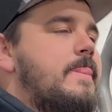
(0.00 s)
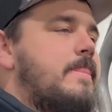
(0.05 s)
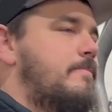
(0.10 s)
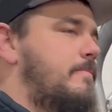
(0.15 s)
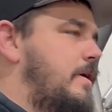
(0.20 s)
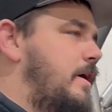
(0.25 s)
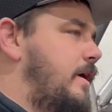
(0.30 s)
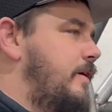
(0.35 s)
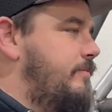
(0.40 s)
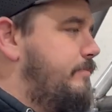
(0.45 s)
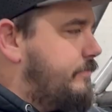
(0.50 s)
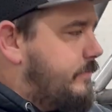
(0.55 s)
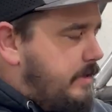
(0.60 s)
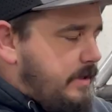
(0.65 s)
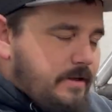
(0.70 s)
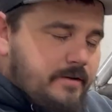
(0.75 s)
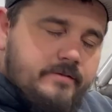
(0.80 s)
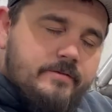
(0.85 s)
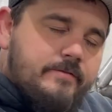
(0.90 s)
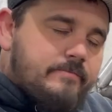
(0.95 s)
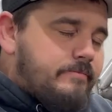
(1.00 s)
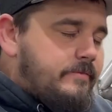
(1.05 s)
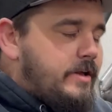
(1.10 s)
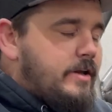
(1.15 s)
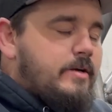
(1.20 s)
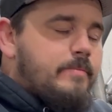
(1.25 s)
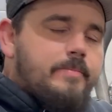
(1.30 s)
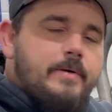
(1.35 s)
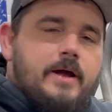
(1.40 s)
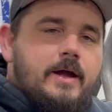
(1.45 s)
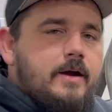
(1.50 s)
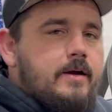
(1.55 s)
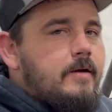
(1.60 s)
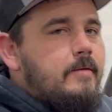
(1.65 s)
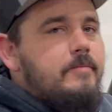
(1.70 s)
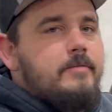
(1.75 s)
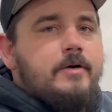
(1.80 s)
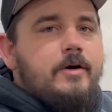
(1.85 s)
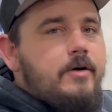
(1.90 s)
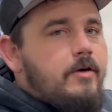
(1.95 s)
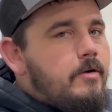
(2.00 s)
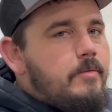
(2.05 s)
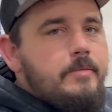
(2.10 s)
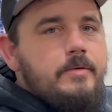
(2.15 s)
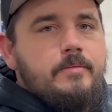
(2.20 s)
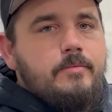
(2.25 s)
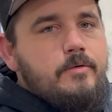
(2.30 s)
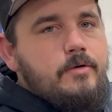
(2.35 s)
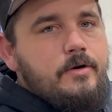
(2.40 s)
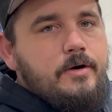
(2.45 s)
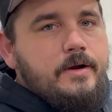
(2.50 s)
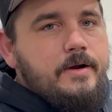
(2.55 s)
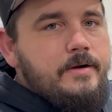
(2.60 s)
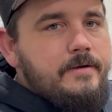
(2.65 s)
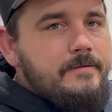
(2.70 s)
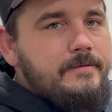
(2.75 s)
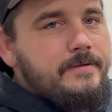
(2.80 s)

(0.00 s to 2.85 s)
but he's gonna pack up and go home in the morning.